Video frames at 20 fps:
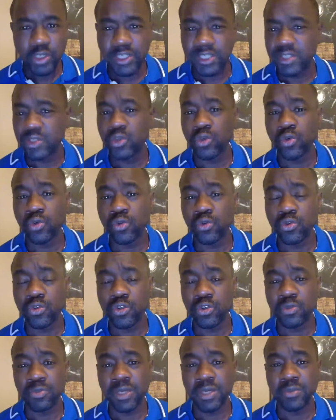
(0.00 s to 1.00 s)
tools
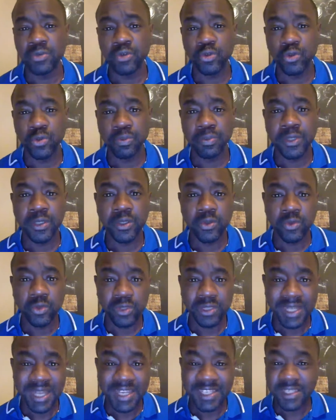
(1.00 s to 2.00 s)
to be able to
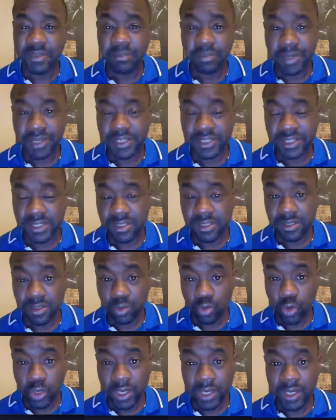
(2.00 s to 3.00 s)
build landing pages
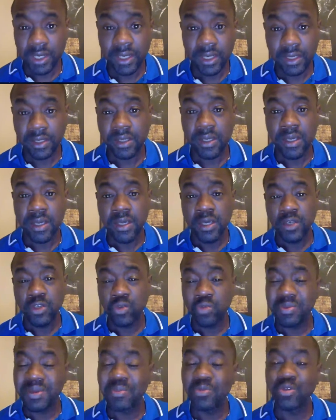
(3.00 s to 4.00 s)
quickly,
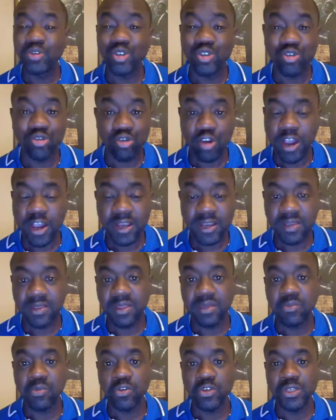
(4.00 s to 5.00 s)
to be able to track.
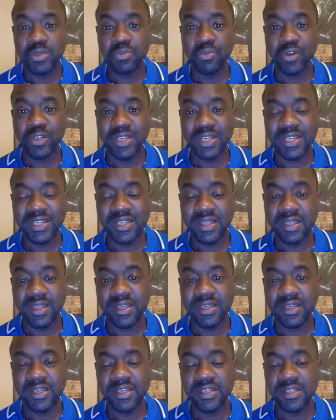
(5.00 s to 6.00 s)
The most important
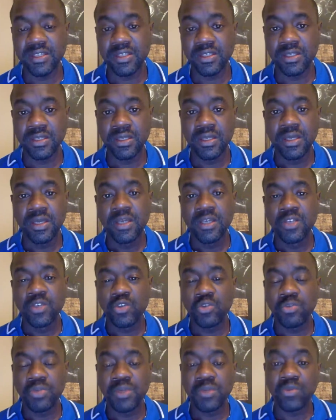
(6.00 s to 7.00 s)
thing is
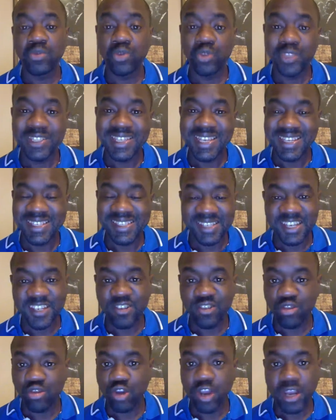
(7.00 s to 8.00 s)
to be able to test and
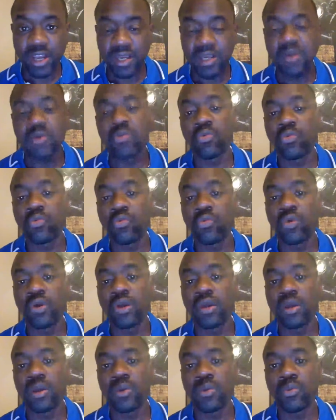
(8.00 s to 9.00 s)
track
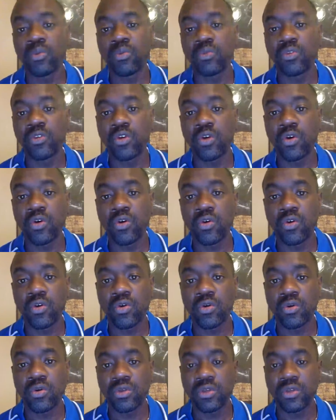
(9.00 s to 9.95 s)
your